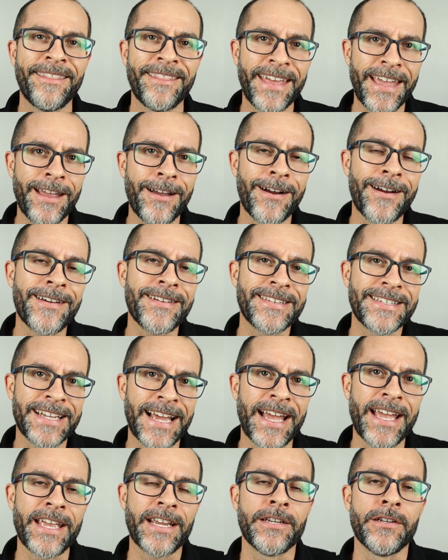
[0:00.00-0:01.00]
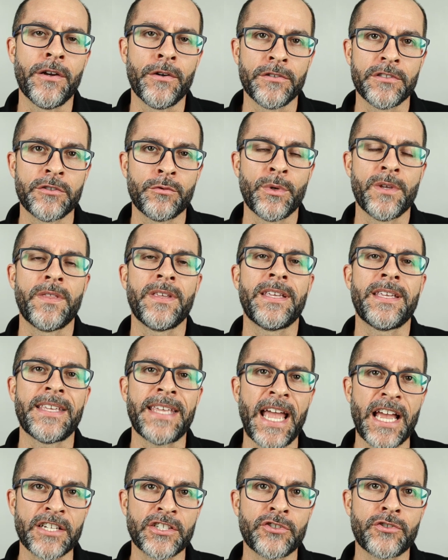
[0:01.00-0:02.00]
they are diagnosed with
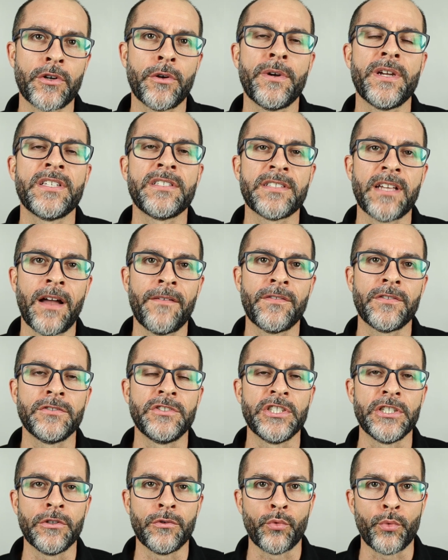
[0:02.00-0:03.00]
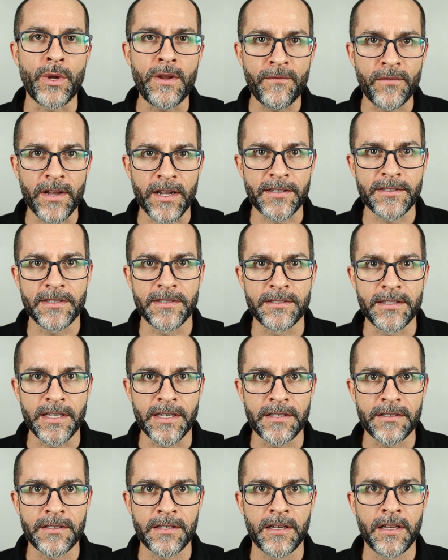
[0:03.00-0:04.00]
gastroesophageal reflux
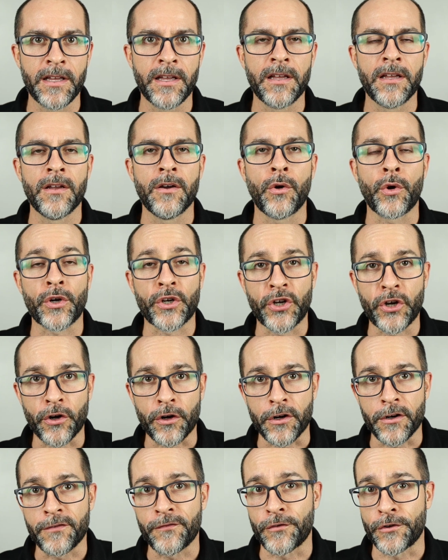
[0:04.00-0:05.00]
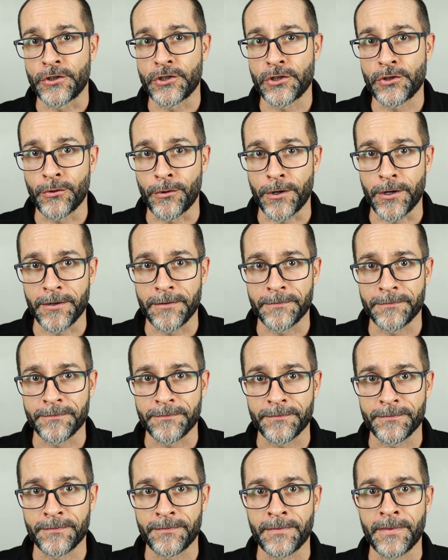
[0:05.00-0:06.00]
disease, or GERD for short.
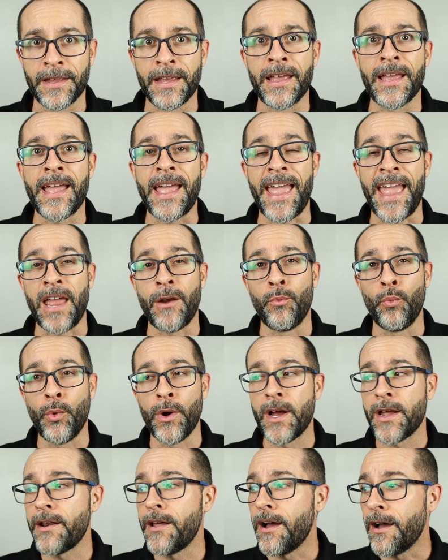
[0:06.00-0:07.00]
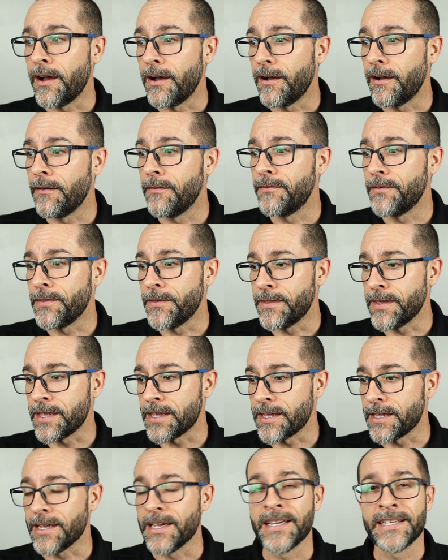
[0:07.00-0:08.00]
And one of
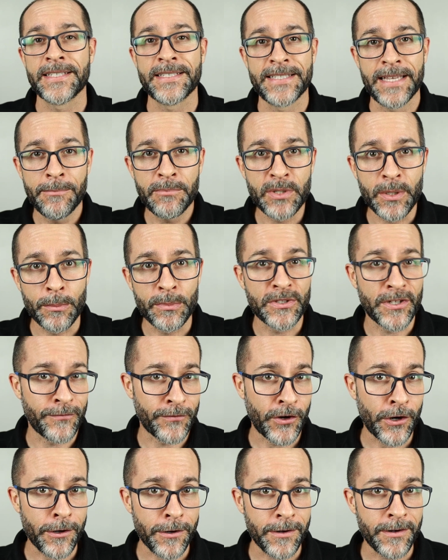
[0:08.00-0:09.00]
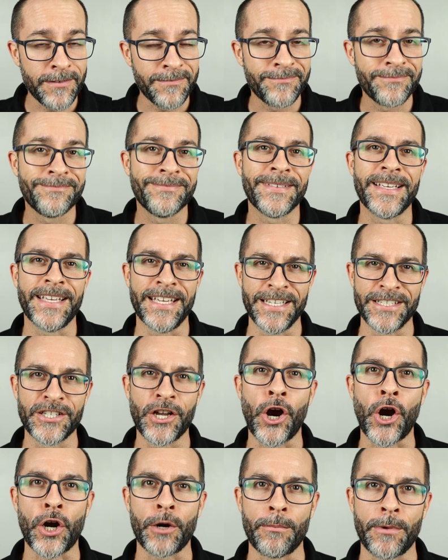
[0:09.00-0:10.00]
the symptoms of GERD is
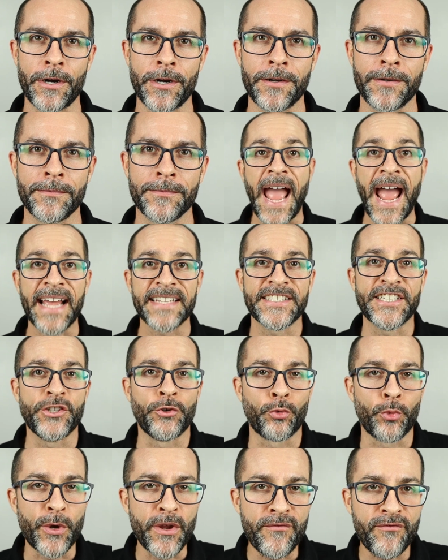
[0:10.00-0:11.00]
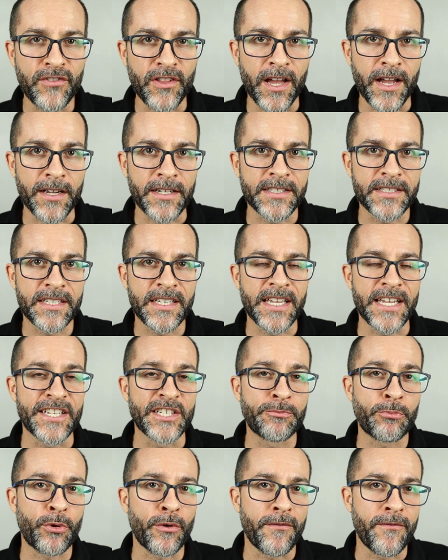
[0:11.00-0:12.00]
heartburn. Acid reflux
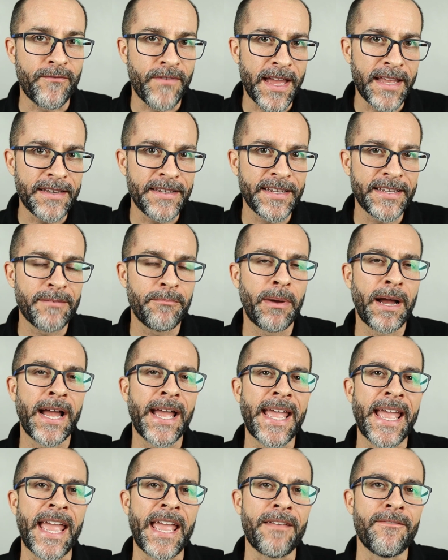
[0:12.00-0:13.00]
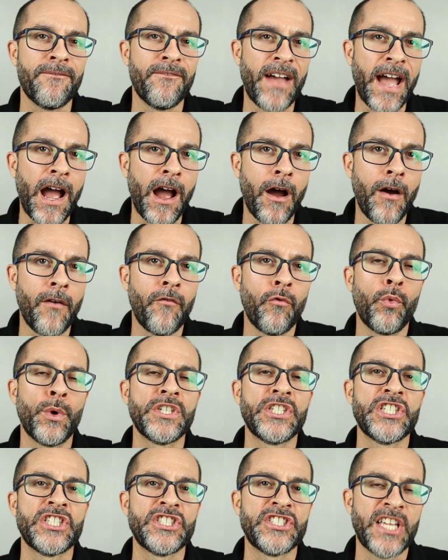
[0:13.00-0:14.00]
is prevented by a valve
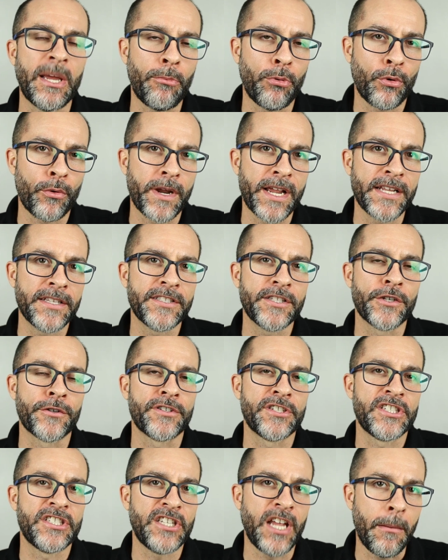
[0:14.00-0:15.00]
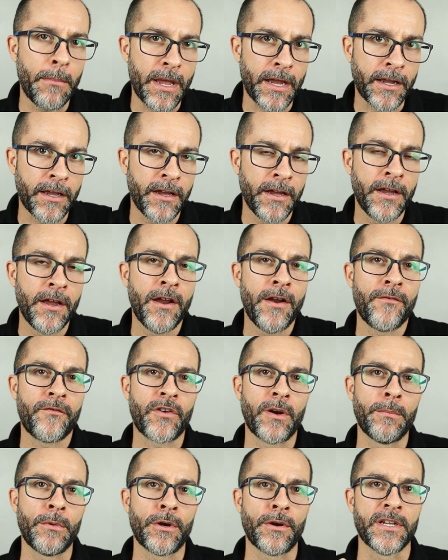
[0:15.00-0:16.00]
which separates your stomach
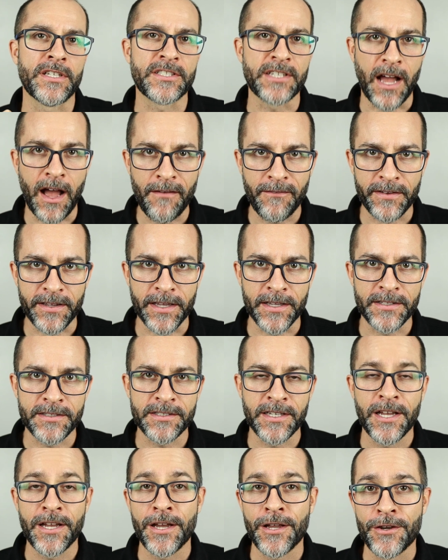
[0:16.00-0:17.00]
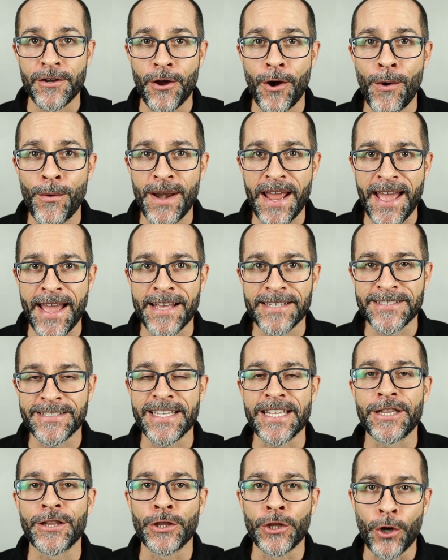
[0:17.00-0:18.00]
from your esophagus, known as
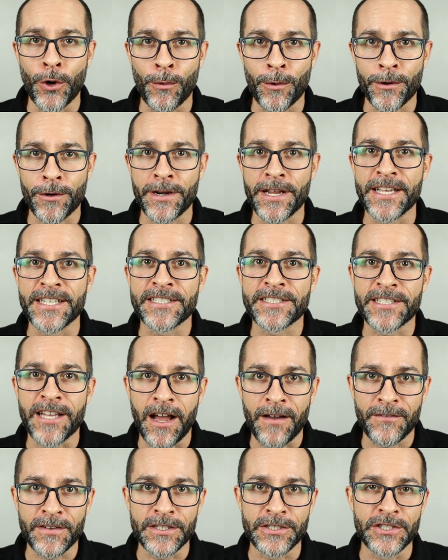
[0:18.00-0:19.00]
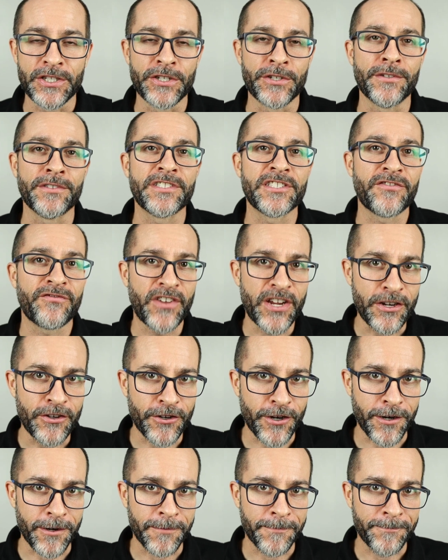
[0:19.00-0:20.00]
the lower esophageal
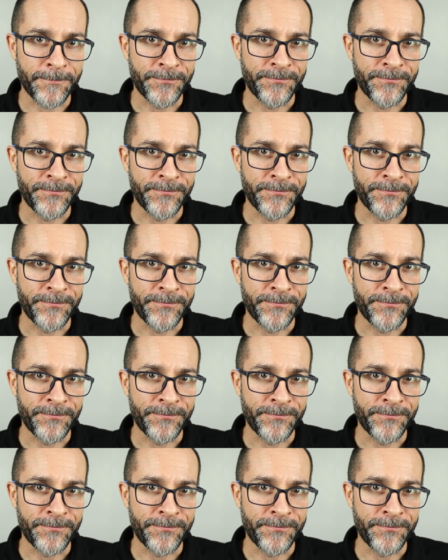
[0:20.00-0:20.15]
sphincter.